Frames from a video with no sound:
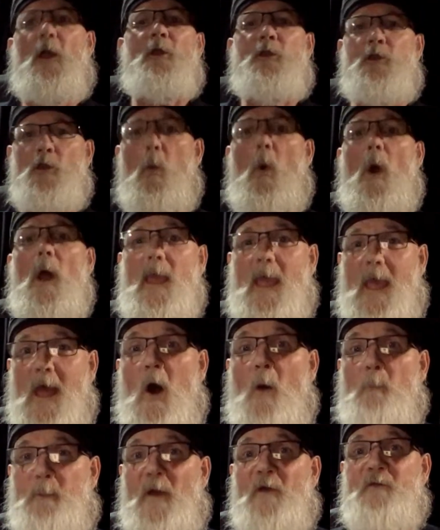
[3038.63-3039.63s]
You want to
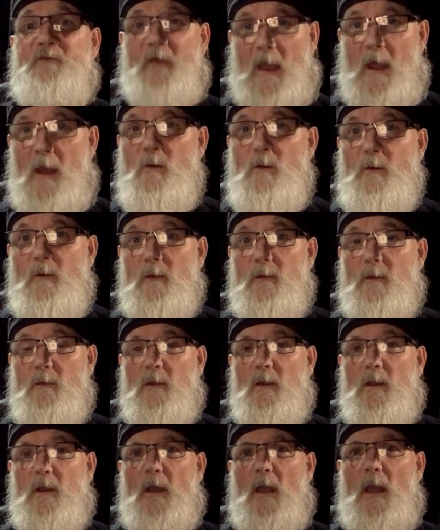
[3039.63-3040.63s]
help us out?
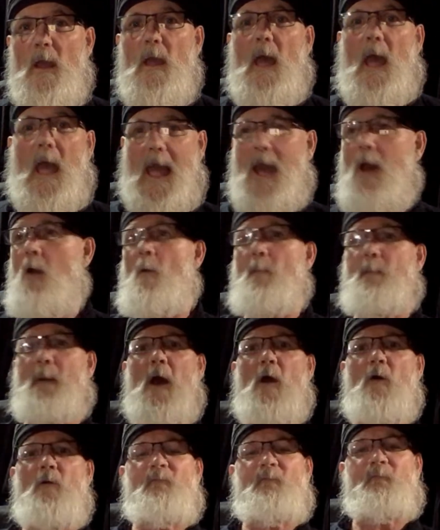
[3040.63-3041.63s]
How
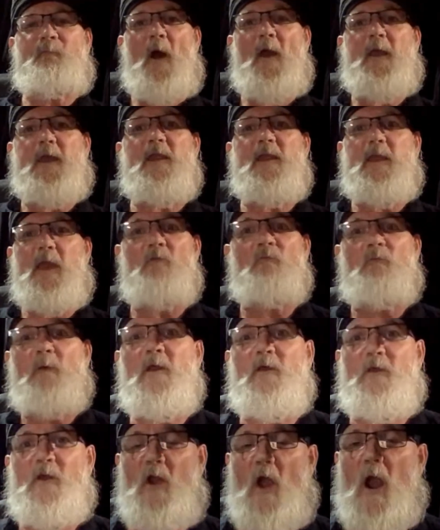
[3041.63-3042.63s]
about fucking getting rid
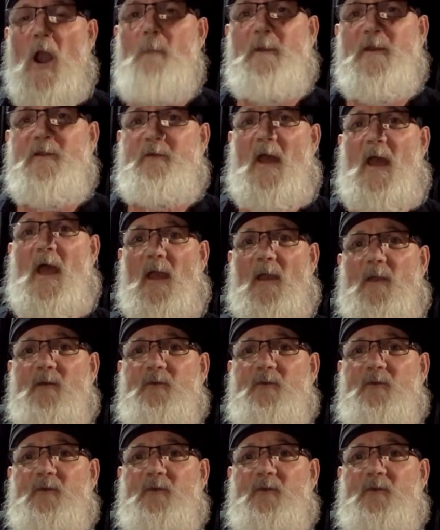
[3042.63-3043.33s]
of the carbon tax?